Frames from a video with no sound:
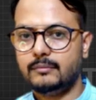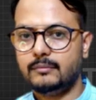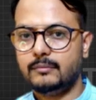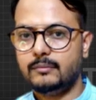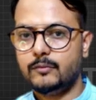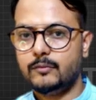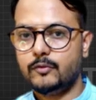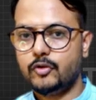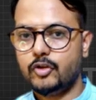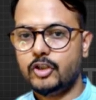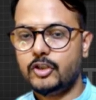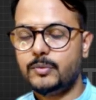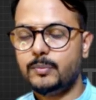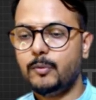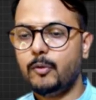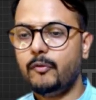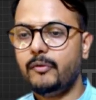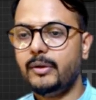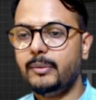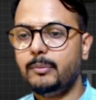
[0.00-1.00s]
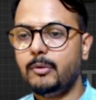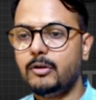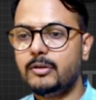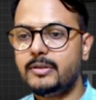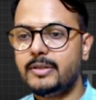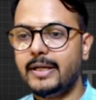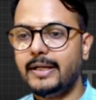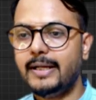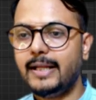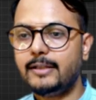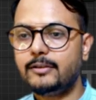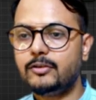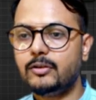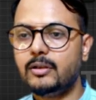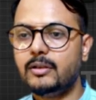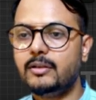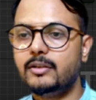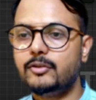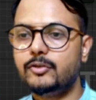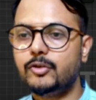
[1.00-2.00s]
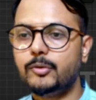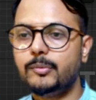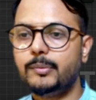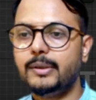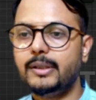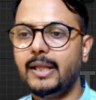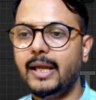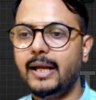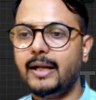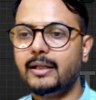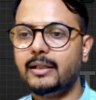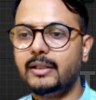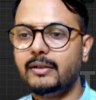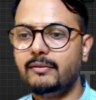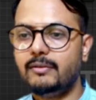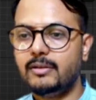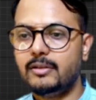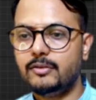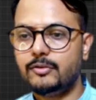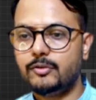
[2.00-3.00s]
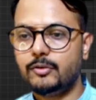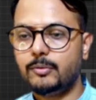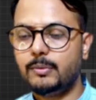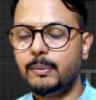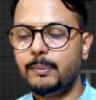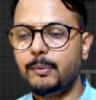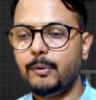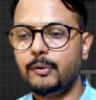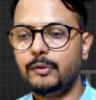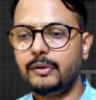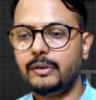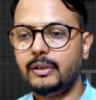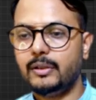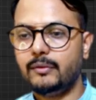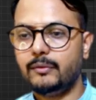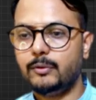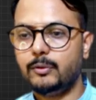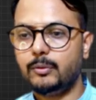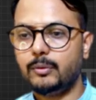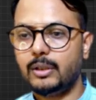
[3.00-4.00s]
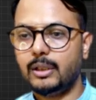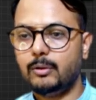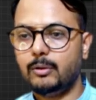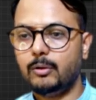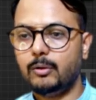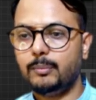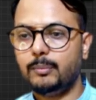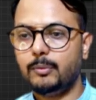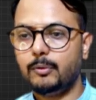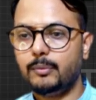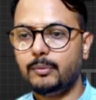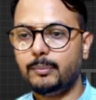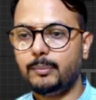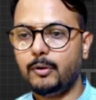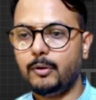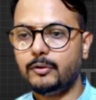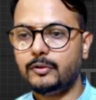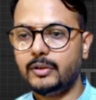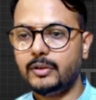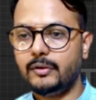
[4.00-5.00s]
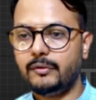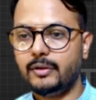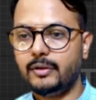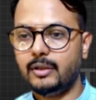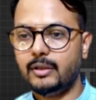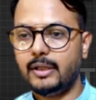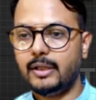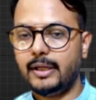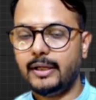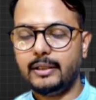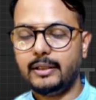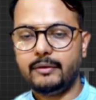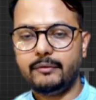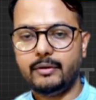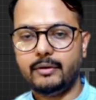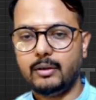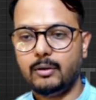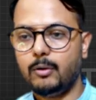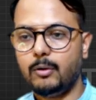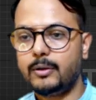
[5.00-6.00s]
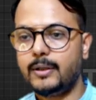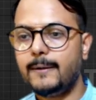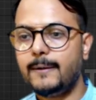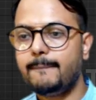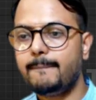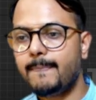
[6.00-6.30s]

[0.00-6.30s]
So it's moving both sides. Actually, this should be negative and this should be positive. You cannot put positive here, negative. Okay.